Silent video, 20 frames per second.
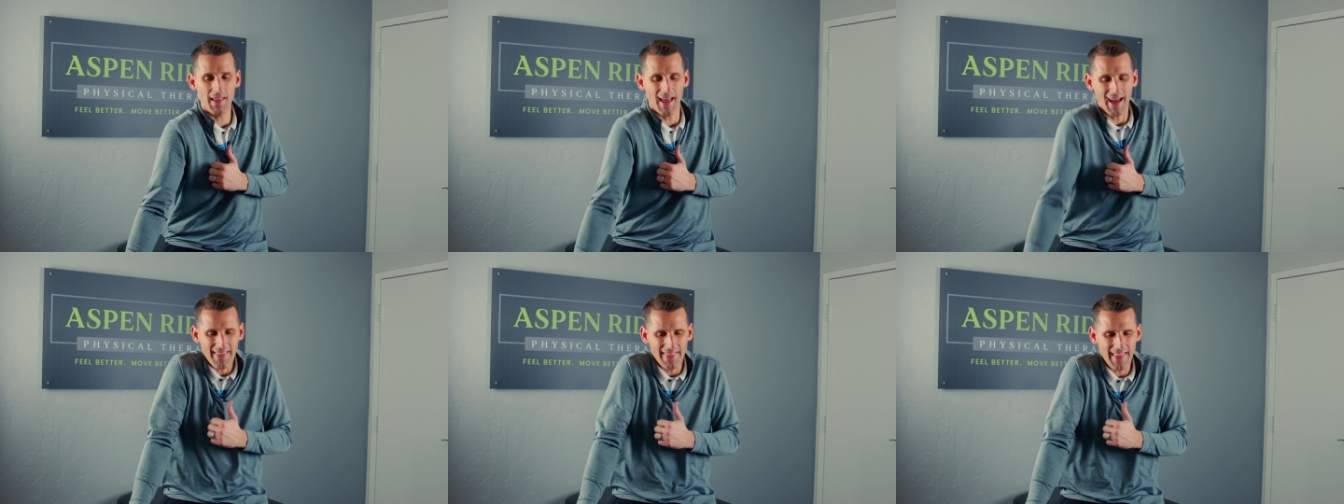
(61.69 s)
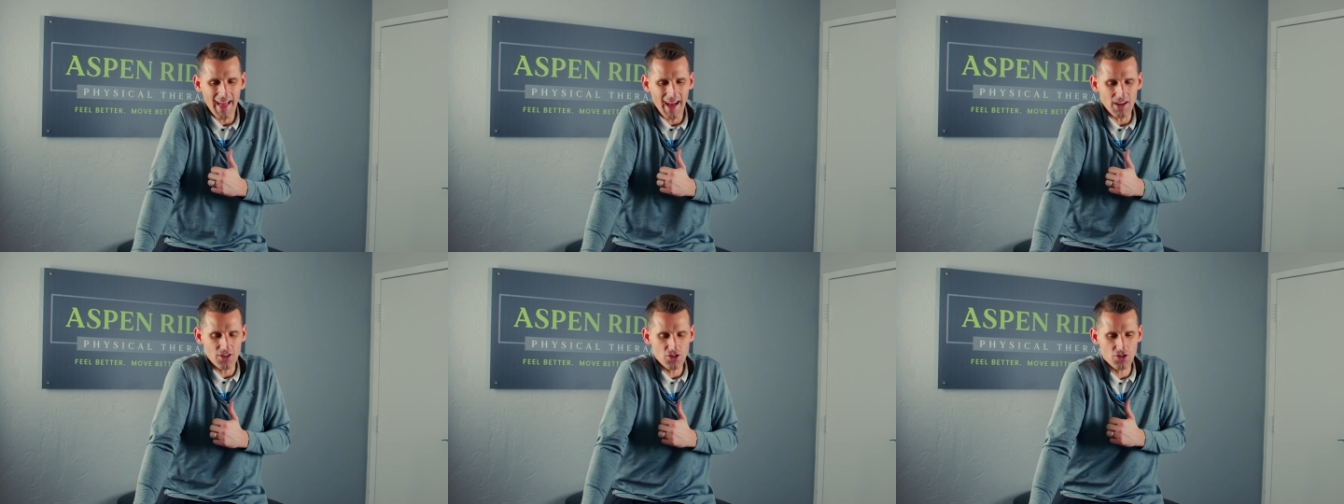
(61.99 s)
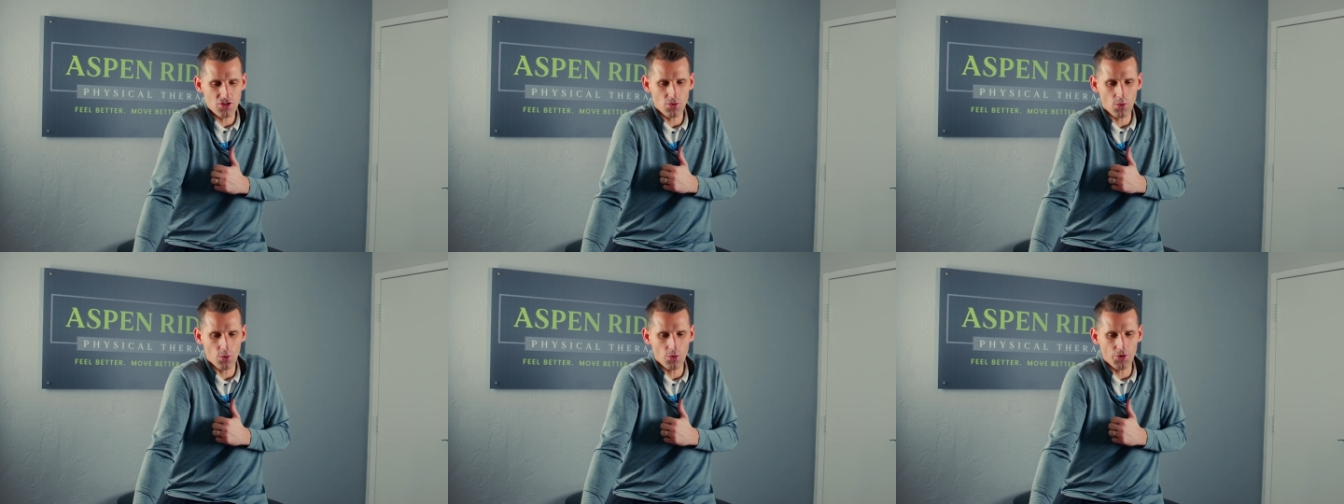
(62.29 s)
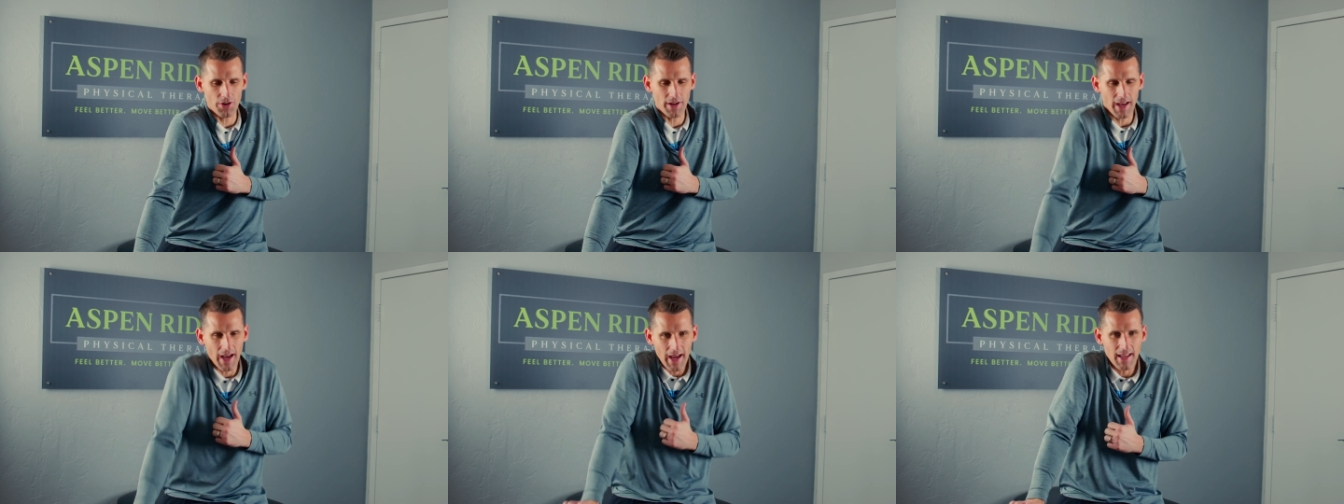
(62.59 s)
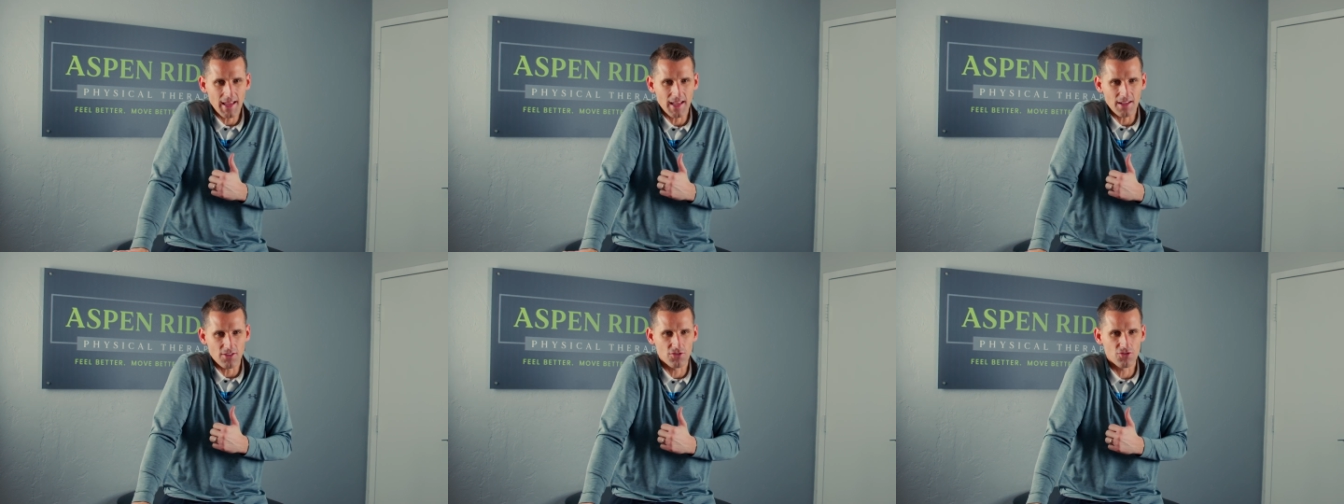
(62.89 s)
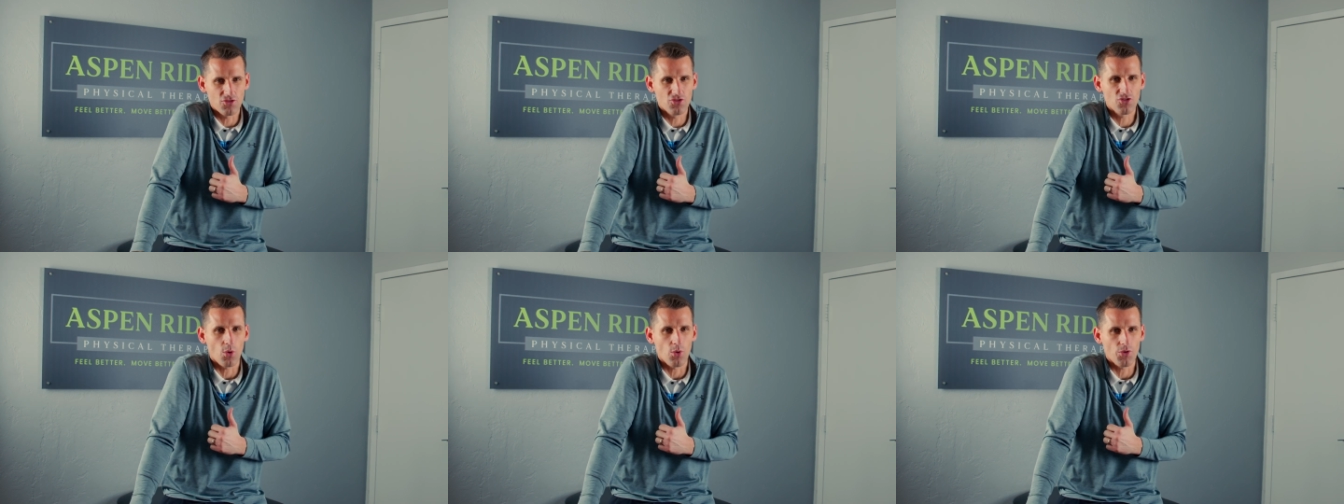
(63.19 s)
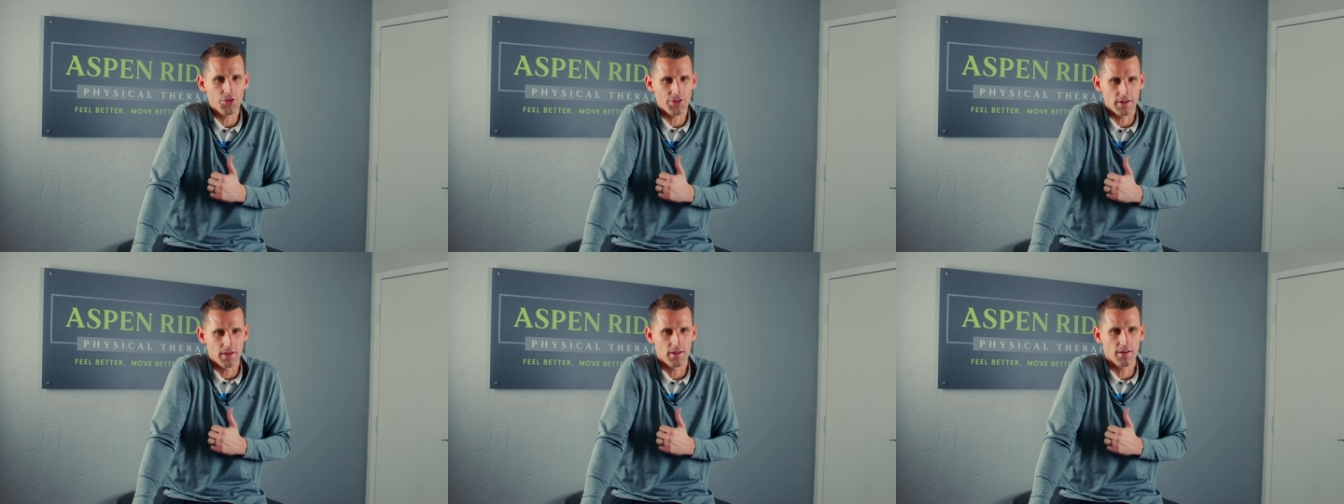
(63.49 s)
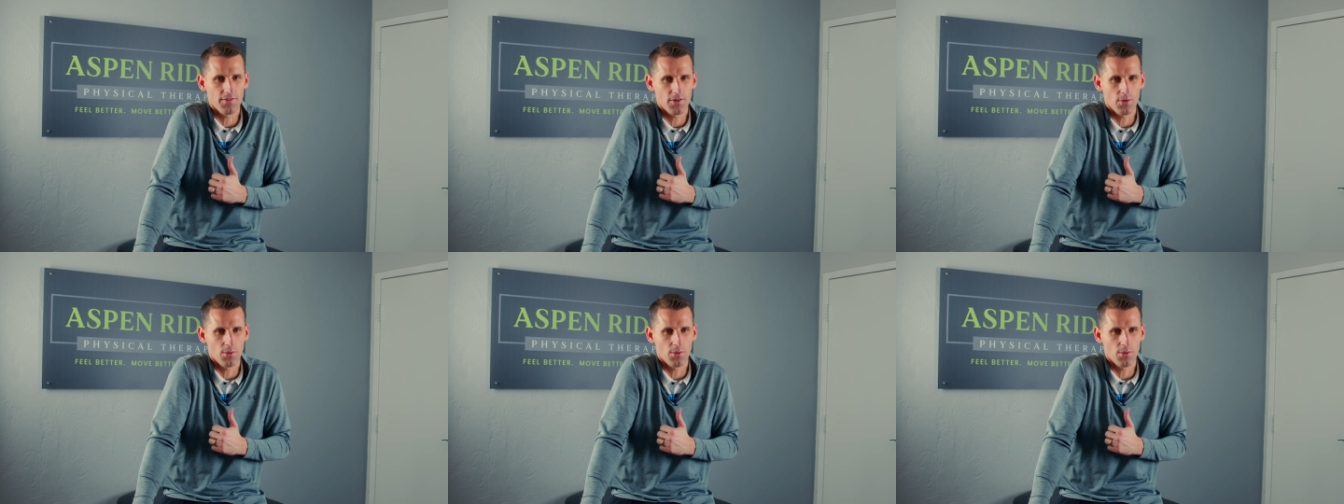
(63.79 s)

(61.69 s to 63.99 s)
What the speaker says: and that shoulder kind of gets jolted, if